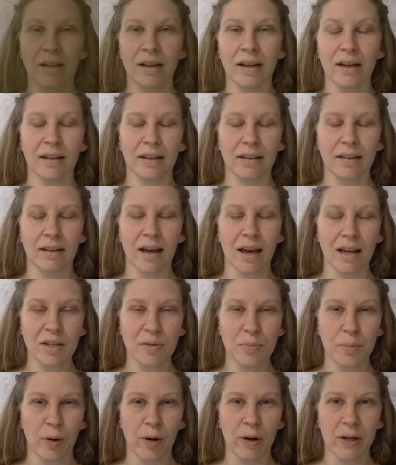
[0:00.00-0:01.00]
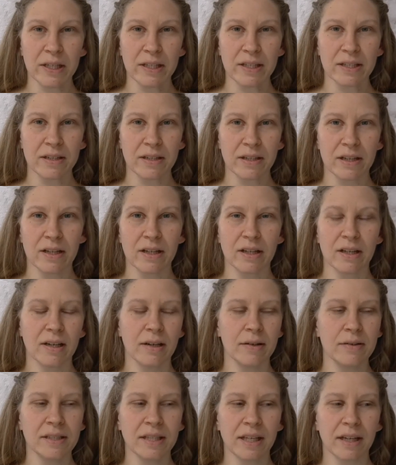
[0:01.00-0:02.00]
And at that point,
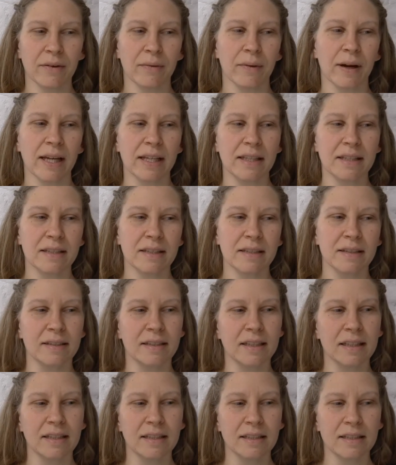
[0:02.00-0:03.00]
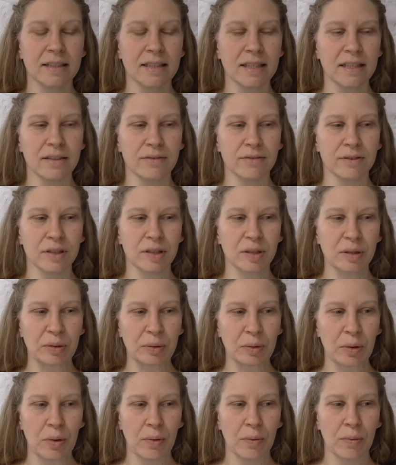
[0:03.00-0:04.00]
losing weight didn't
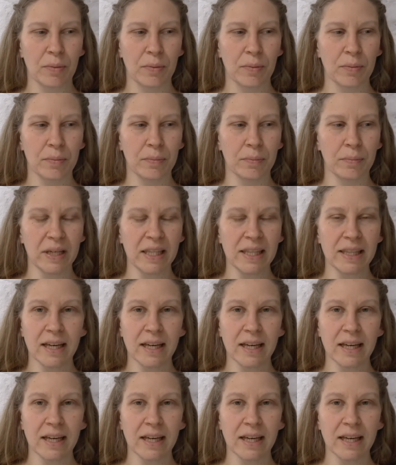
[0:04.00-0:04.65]
even mean